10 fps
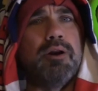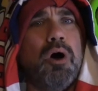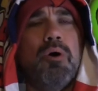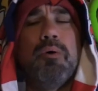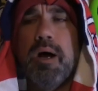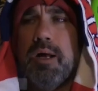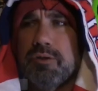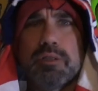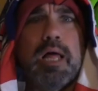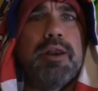know
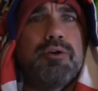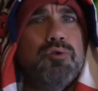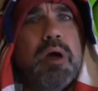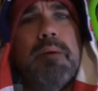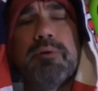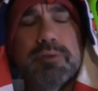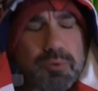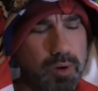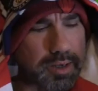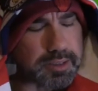there's a lot of new members,
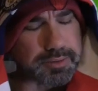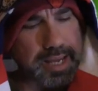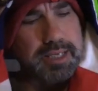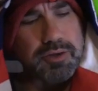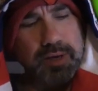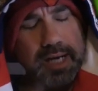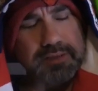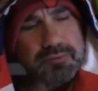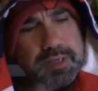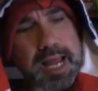so I wanted to thank you guys
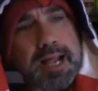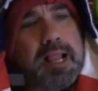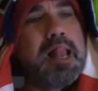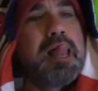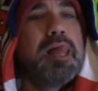for that.